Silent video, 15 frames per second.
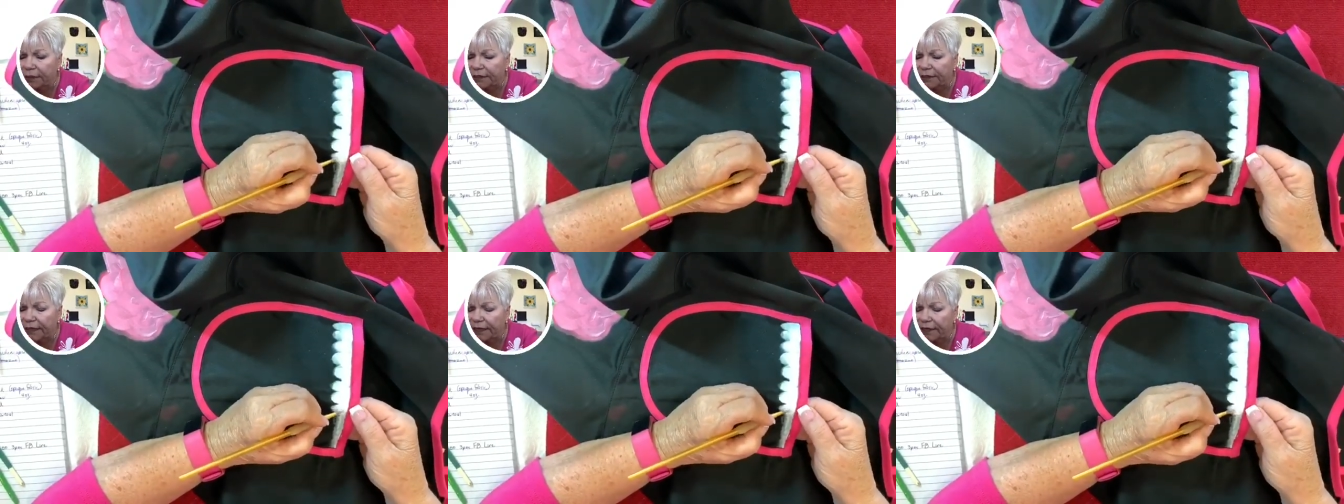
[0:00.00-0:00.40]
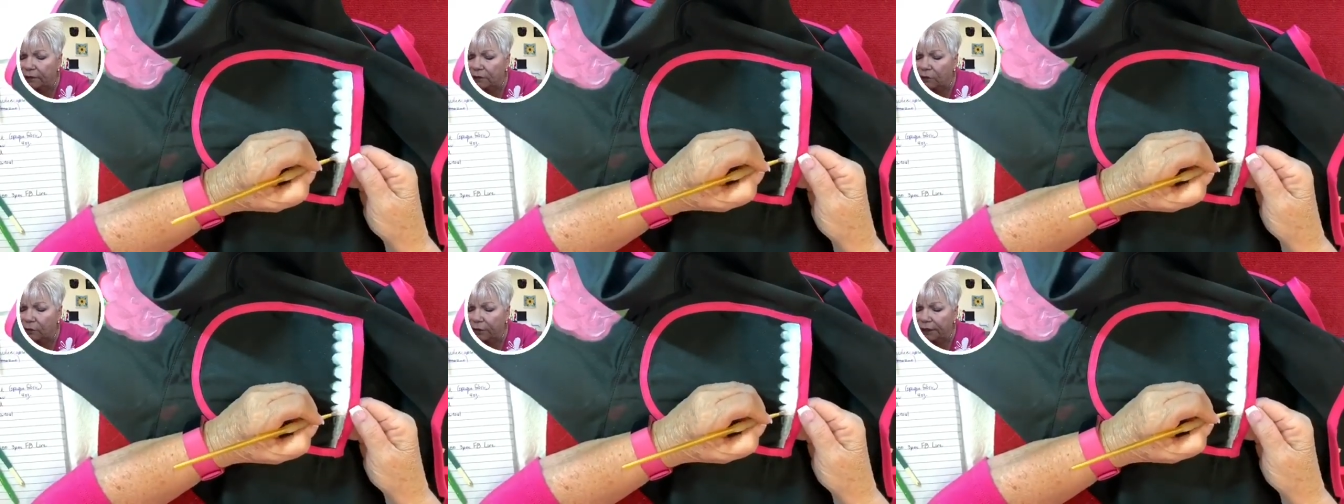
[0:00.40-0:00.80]

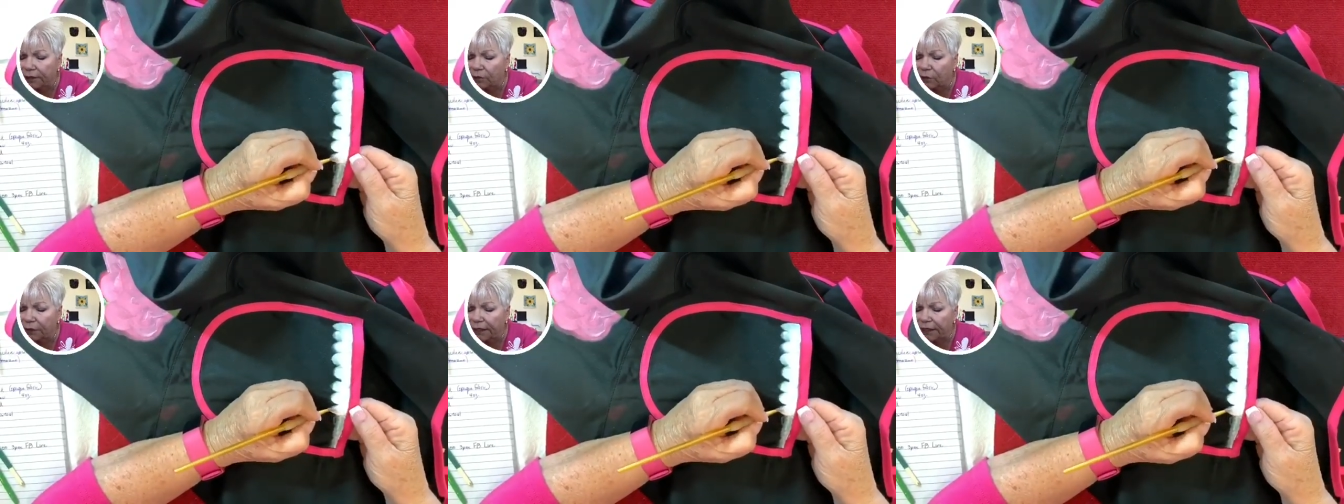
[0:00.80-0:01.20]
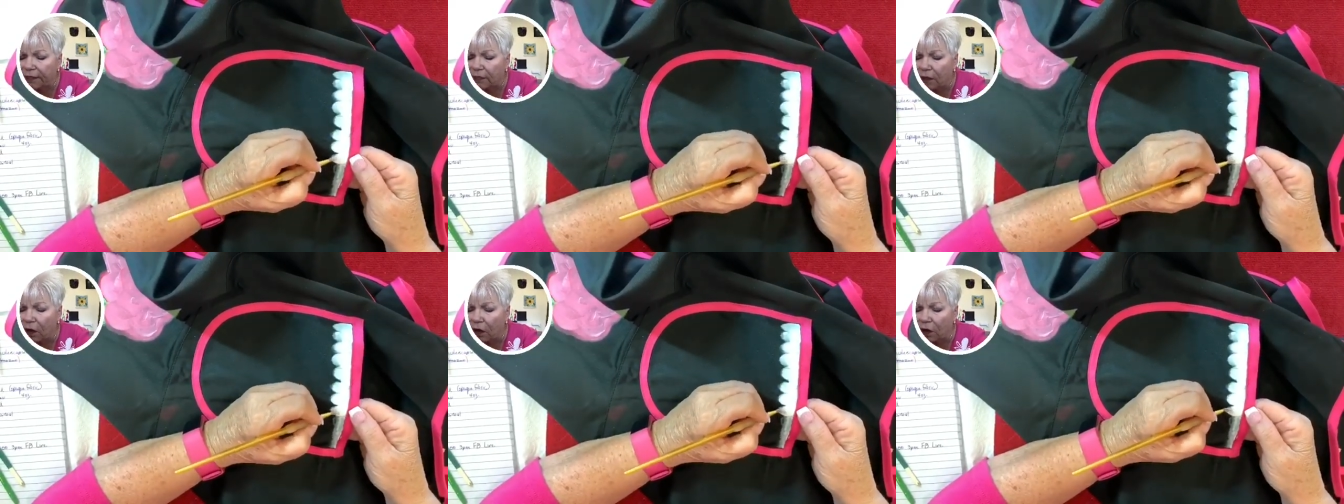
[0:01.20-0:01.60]
tail or red
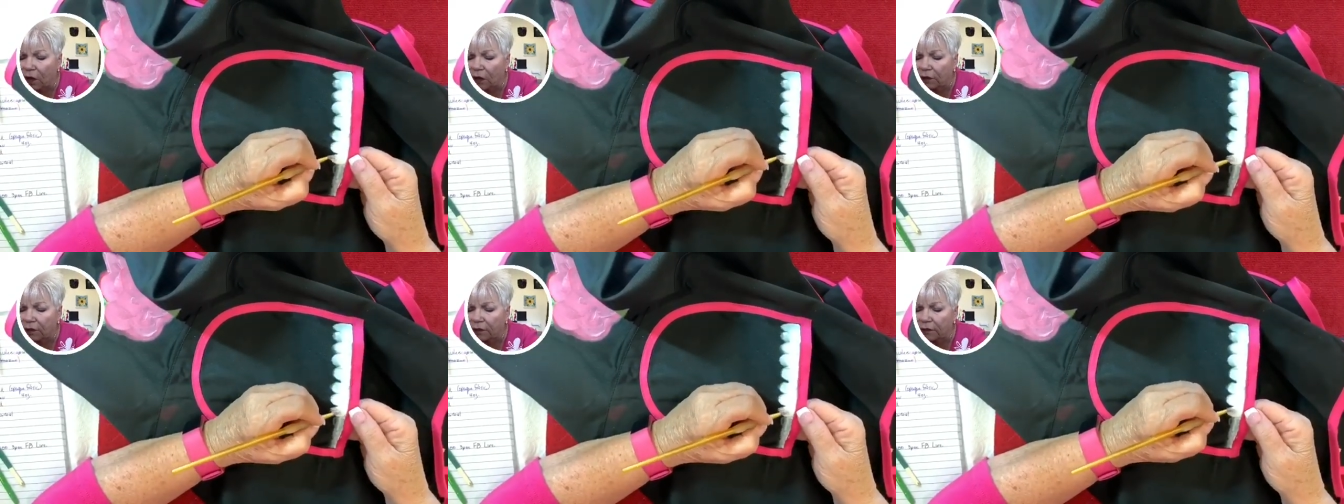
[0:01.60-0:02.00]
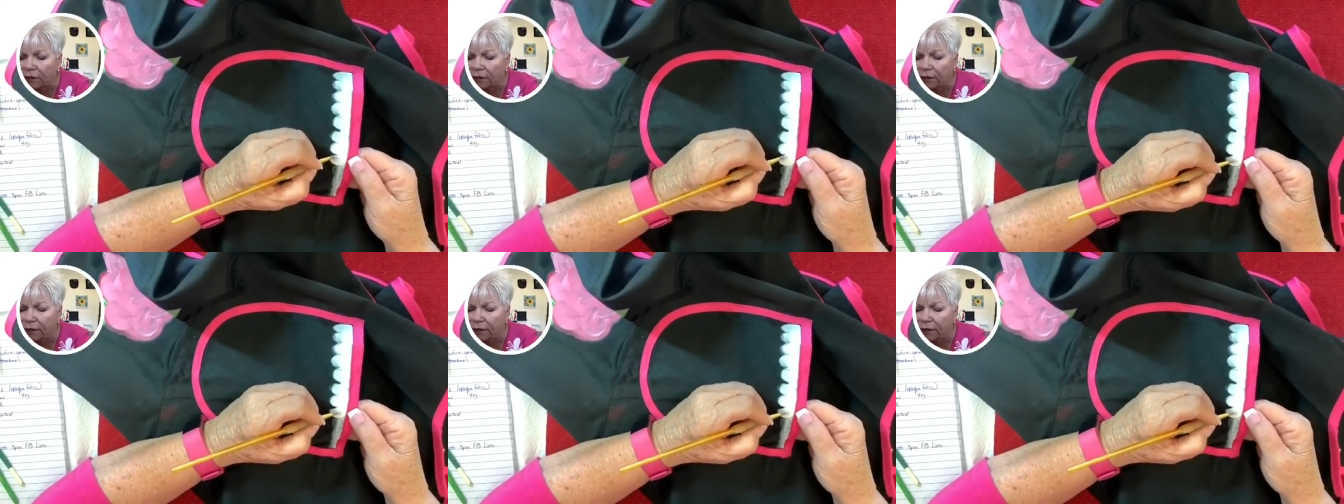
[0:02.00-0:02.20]
wing hawk.